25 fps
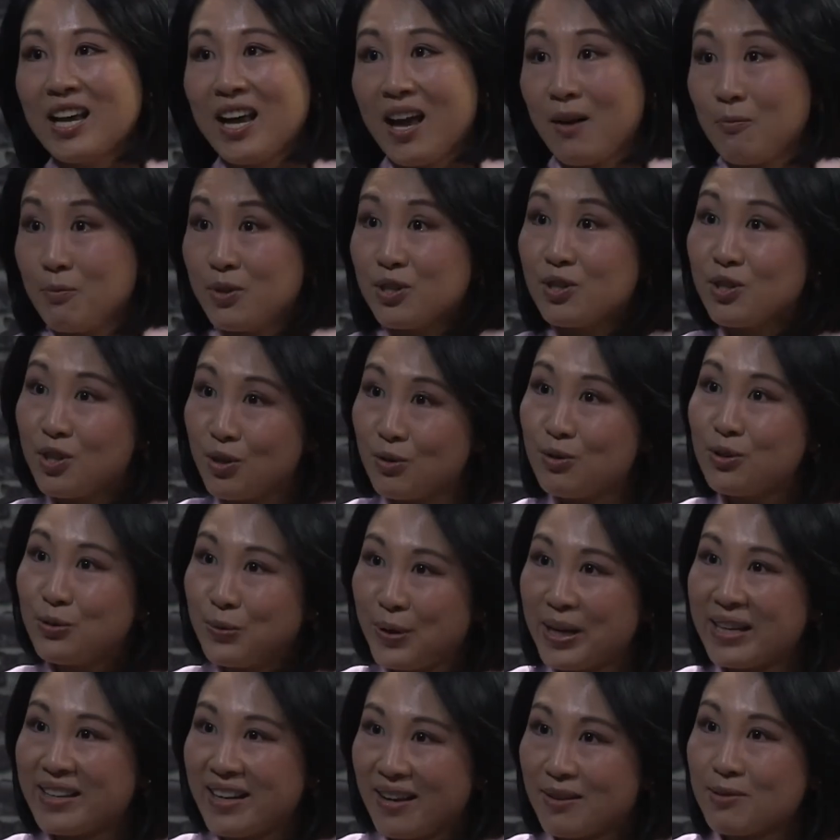And we're still
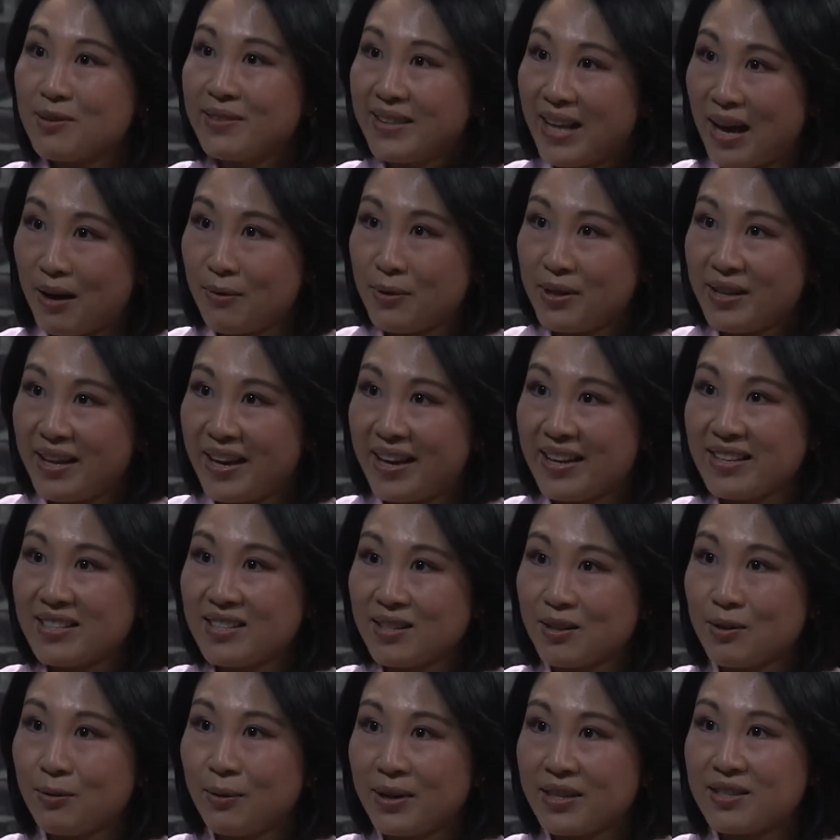doing that
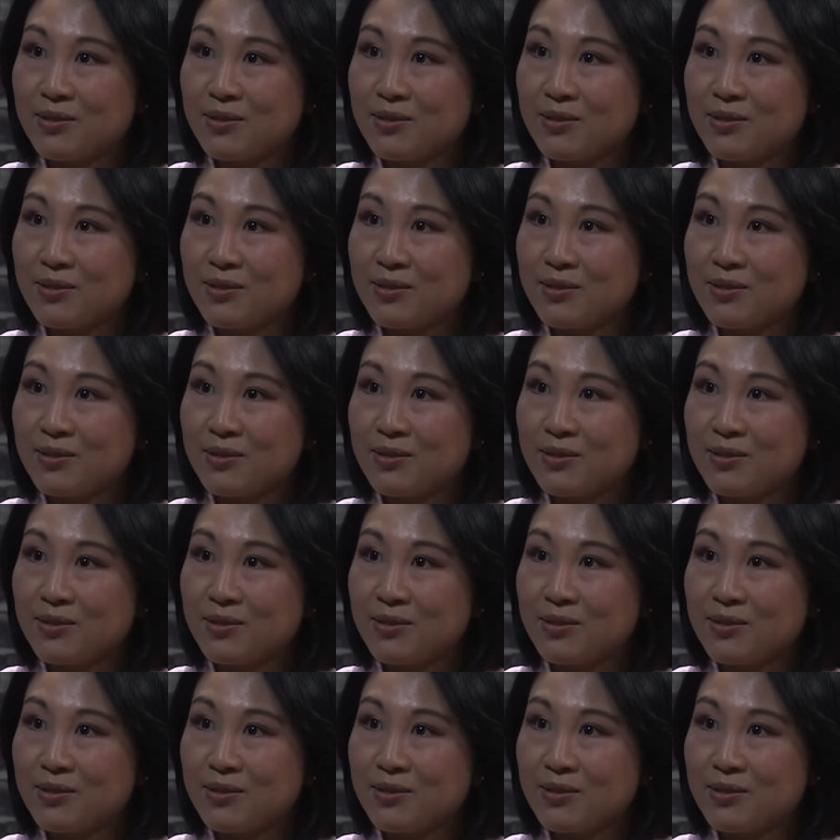nowadays, quite